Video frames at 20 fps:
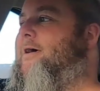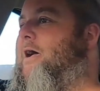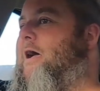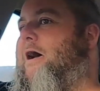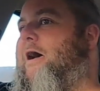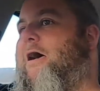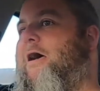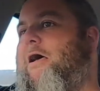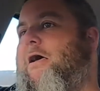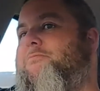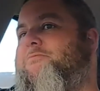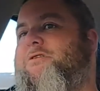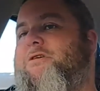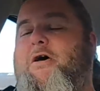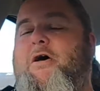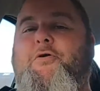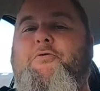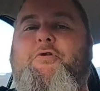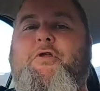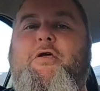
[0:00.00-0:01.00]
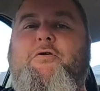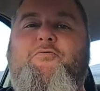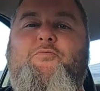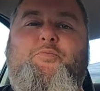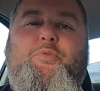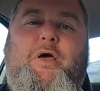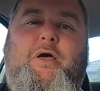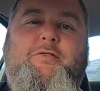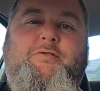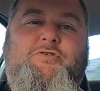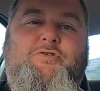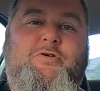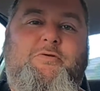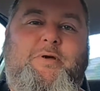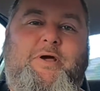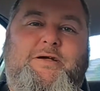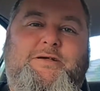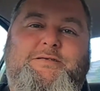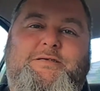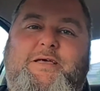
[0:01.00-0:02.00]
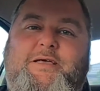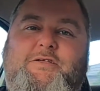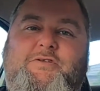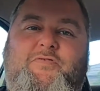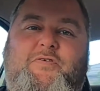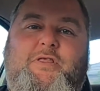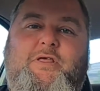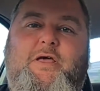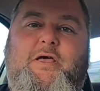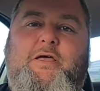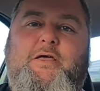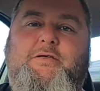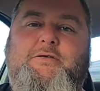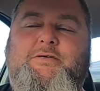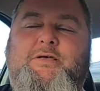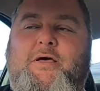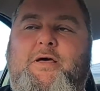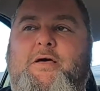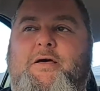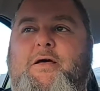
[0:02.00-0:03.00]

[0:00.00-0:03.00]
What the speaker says: So I haven't even paid $2 each for these.